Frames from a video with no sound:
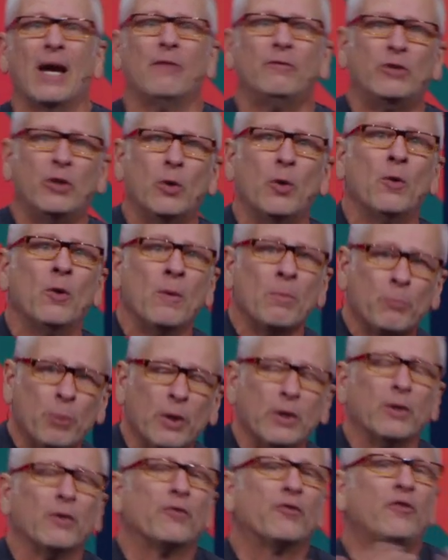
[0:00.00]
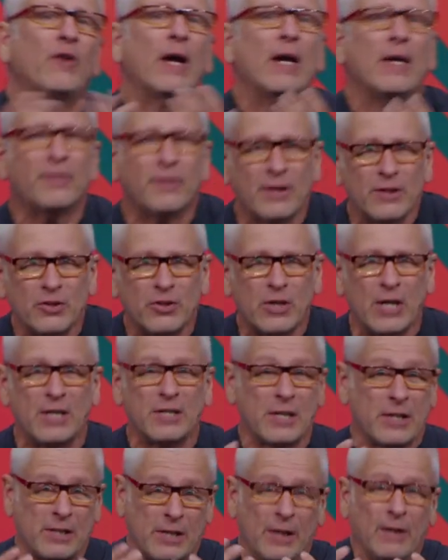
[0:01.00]
Have you put your faith in
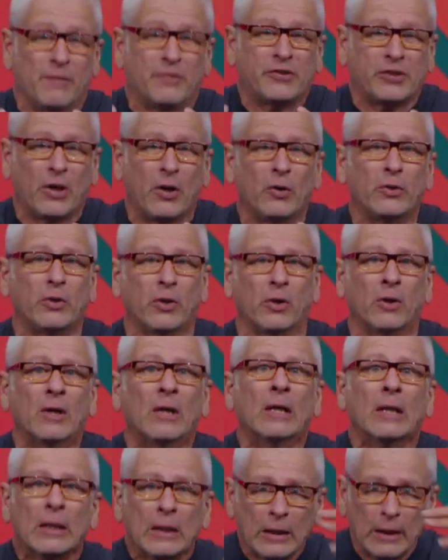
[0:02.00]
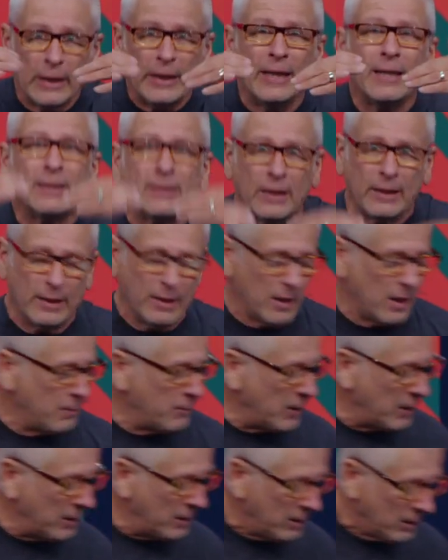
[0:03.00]
Jesus? And if so, you're linked to
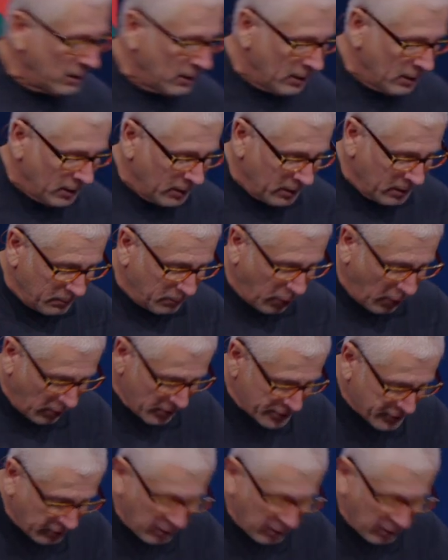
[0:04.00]
him. And Paul's